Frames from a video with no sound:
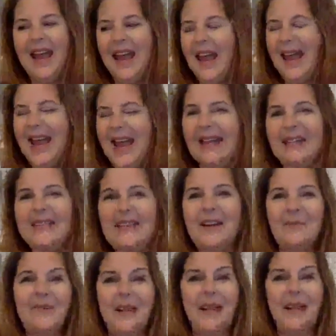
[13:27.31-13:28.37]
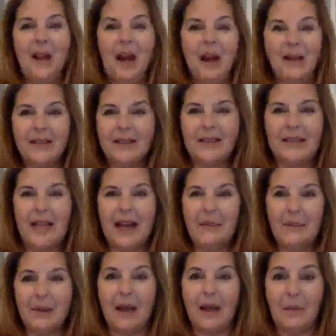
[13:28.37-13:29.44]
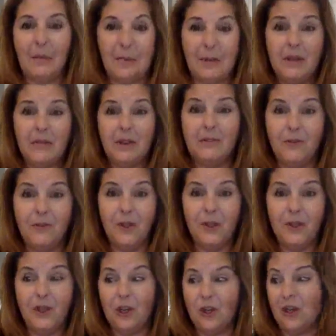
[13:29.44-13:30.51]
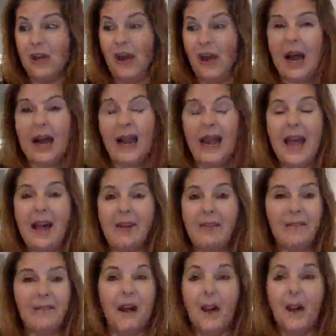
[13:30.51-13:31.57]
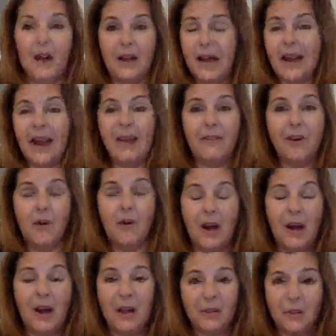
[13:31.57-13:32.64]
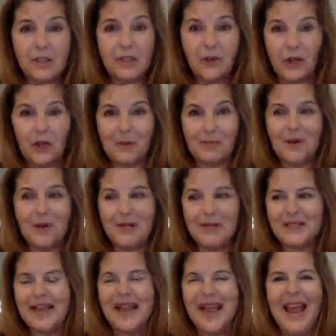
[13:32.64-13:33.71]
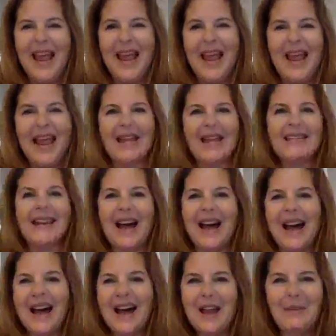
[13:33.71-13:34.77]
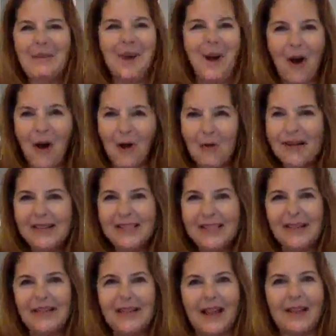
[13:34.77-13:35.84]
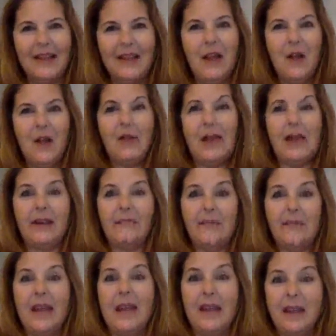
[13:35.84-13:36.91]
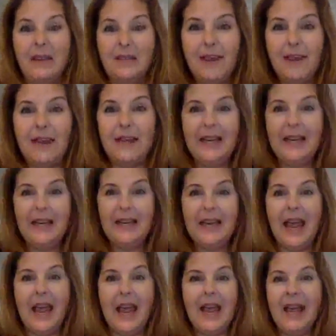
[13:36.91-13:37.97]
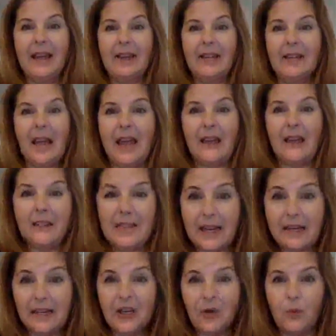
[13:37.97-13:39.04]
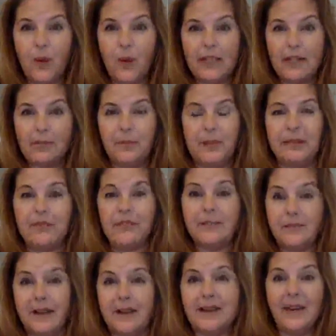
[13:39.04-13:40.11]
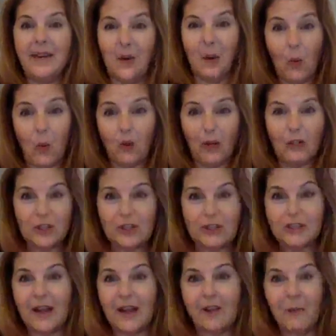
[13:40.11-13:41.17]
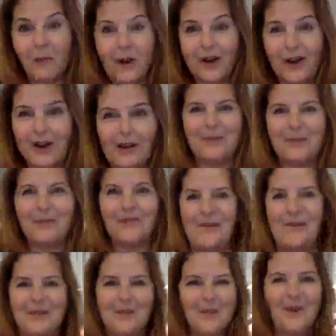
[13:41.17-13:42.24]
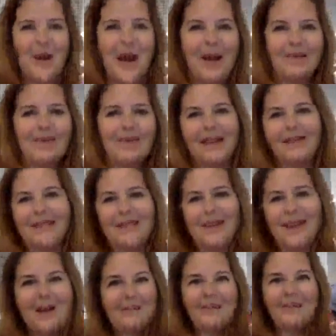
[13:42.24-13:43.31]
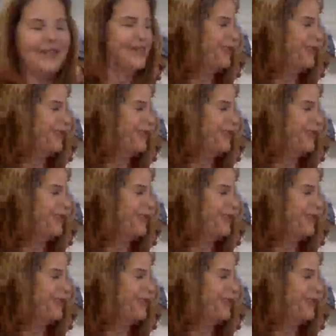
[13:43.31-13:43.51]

And um, honestly, I'm a, I'm a bit of a food nerd. I have I have oh, hundreds of cookbooks, and I am always like like innovating and and studying a recipe to find out the origins of where it comes from. So I'm I'm so happy to